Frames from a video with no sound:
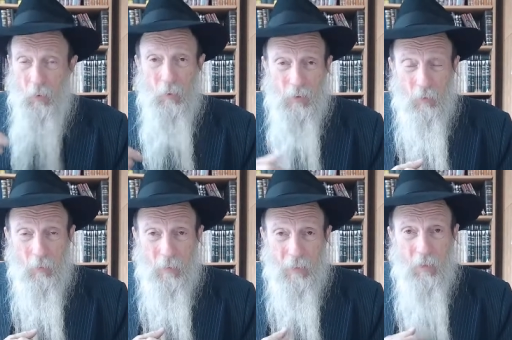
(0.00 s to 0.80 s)
I do with
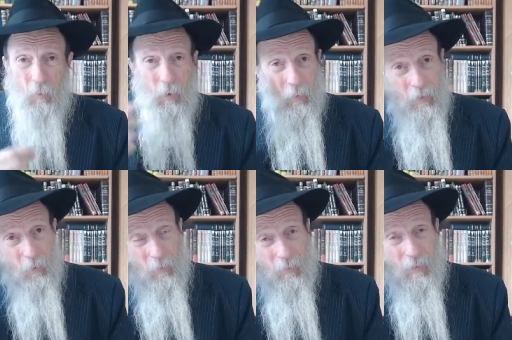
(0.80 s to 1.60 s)
my heart? What do I do
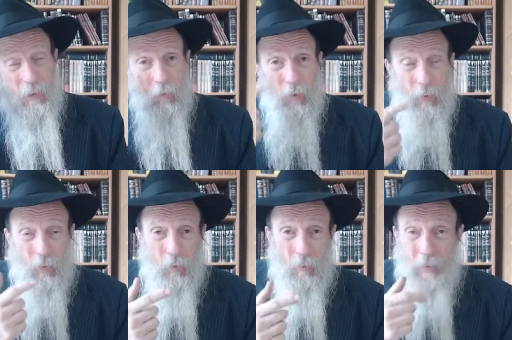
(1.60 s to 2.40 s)
with my eyes? What do I do
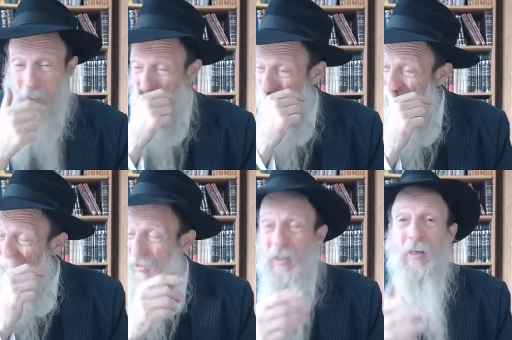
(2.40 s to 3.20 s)
with my ears? What do I do
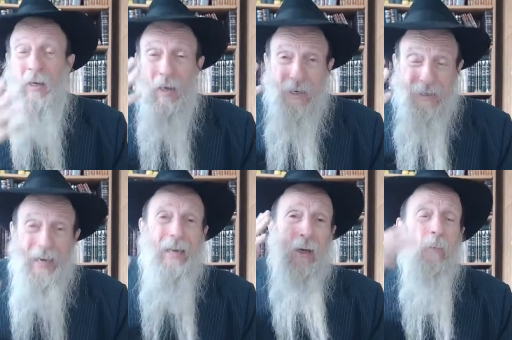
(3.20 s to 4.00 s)
this? And
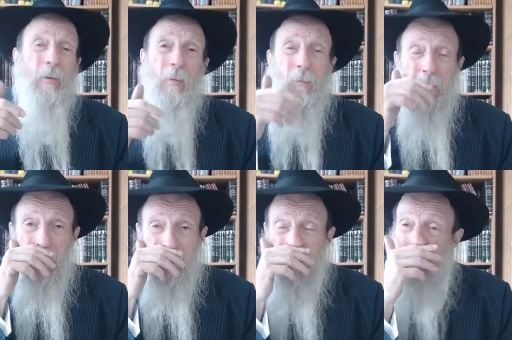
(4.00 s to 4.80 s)
God helped him
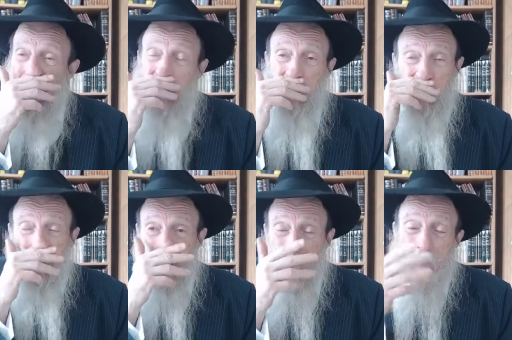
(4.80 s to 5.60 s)
so that he
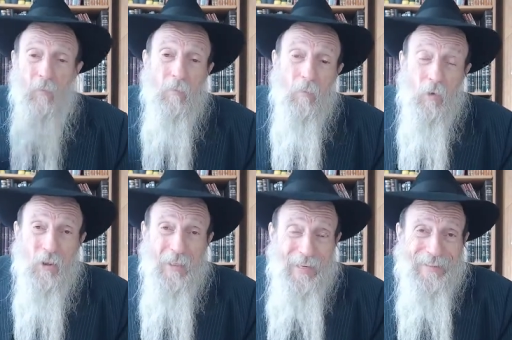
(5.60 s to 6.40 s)
was
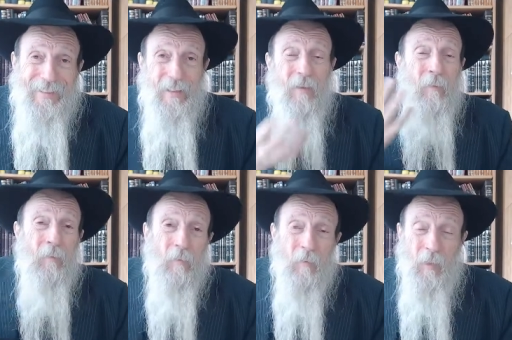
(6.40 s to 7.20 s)
connected
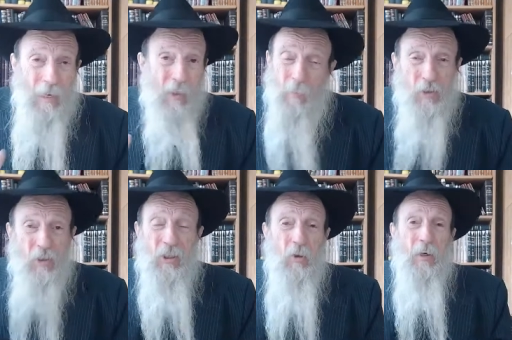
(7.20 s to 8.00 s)
as much as
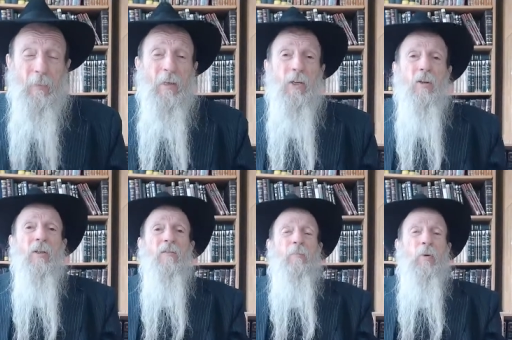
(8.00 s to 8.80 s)
he could. I mean, he couldn't
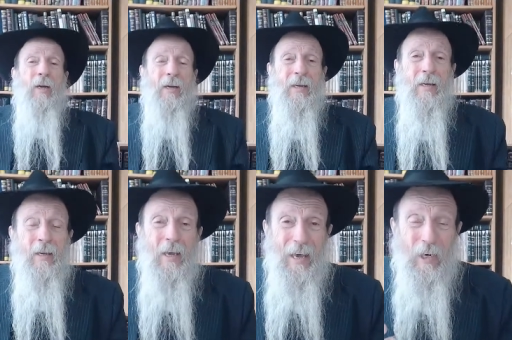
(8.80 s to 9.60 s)
have put on
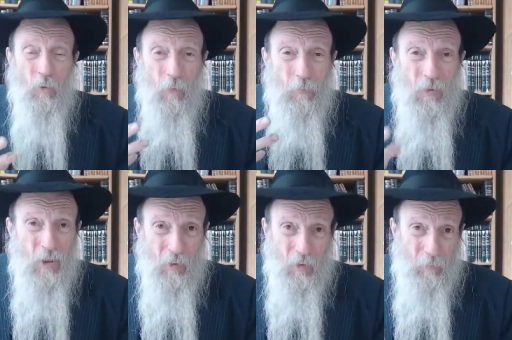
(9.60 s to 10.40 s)
actual
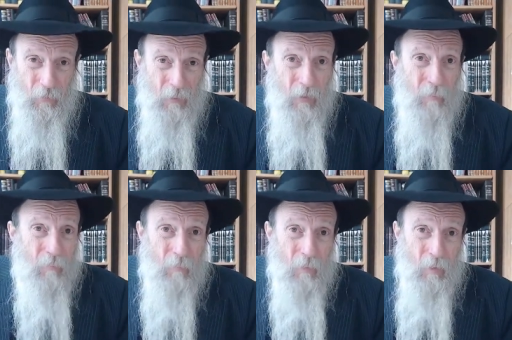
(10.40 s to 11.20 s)
physical tefillin
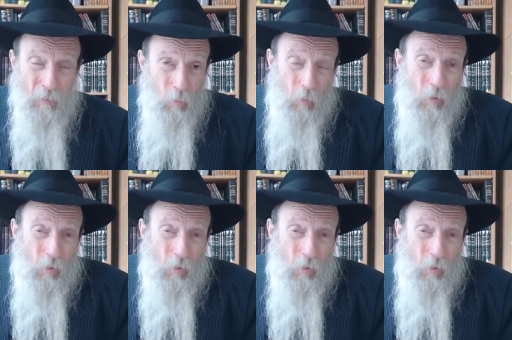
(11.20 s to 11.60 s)
there were no